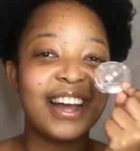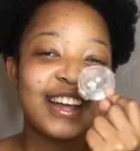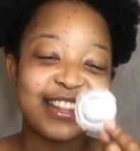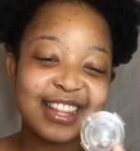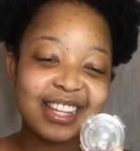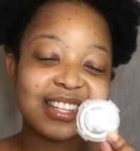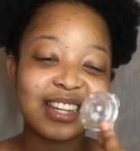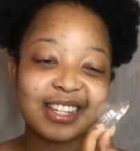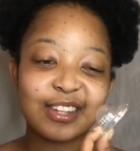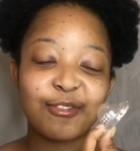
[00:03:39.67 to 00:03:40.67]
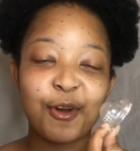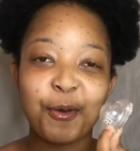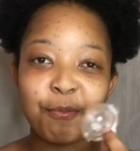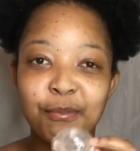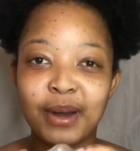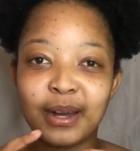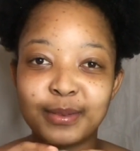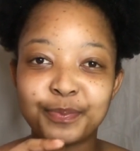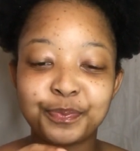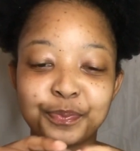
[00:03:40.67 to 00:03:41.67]
This is from
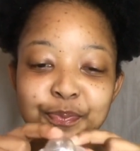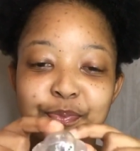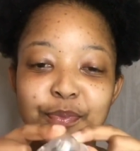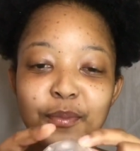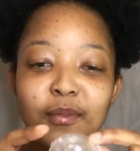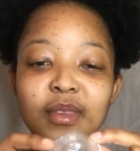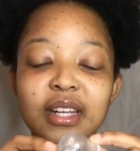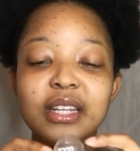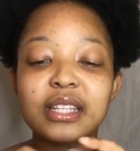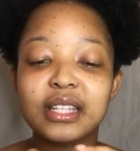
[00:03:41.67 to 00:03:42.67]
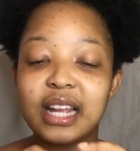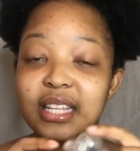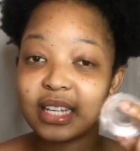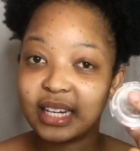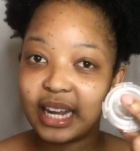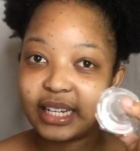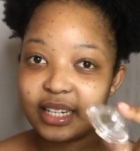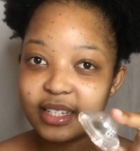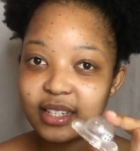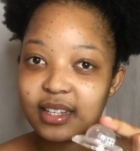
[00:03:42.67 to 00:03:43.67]
Snakes and
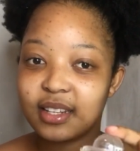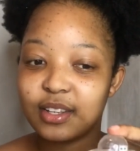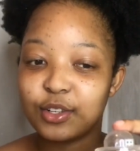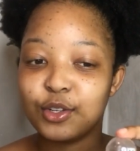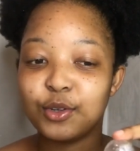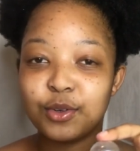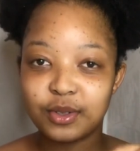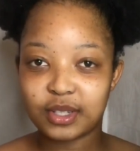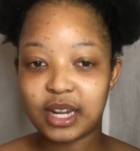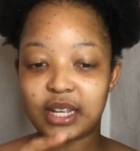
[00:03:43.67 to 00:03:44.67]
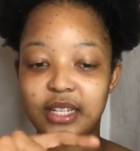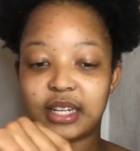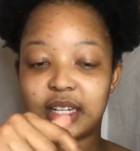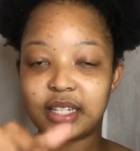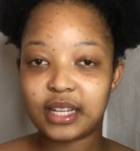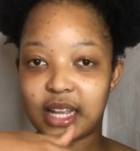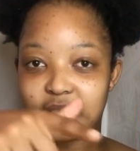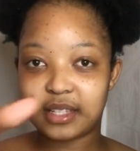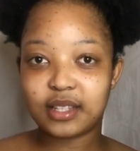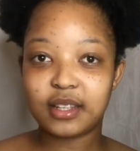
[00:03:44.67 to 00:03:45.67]
Ladders. You know, Snakes and Ladders
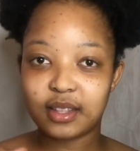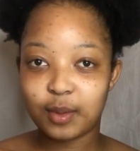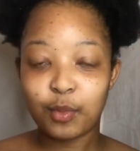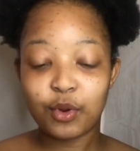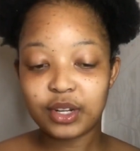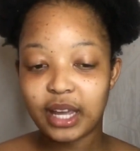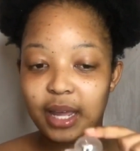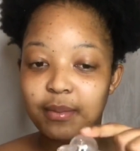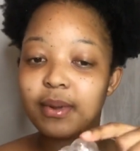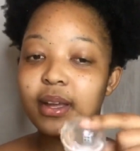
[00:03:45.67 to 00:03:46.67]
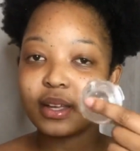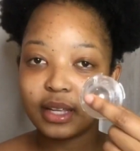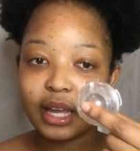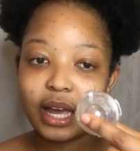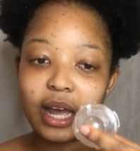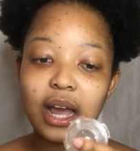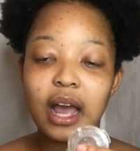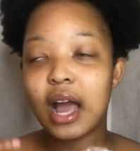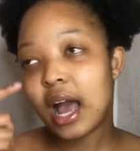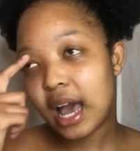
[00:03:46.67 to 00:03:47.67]
has the board game. Yeah.
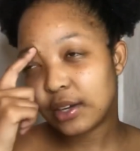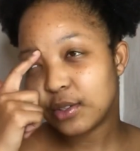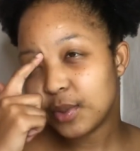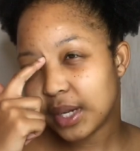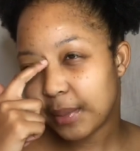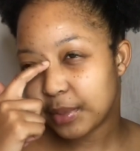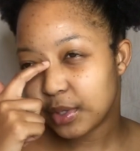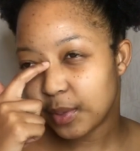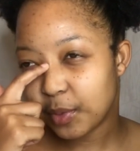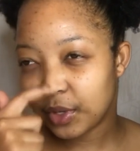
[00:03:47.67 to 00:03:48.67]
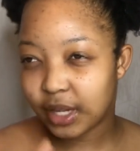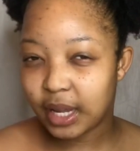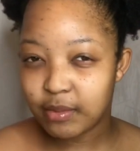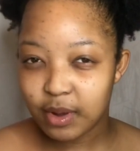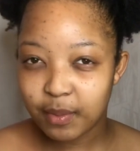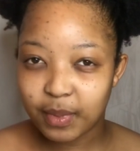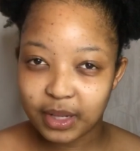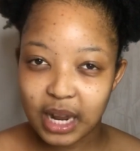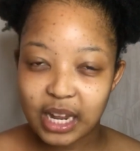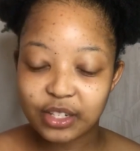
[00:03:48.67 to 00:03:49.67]
I don't know what happened to the board game,
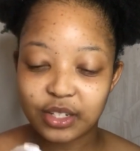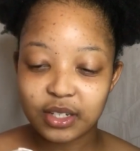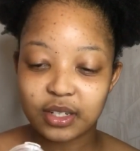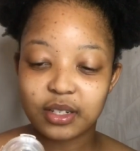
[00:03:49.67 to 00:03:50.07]
but I just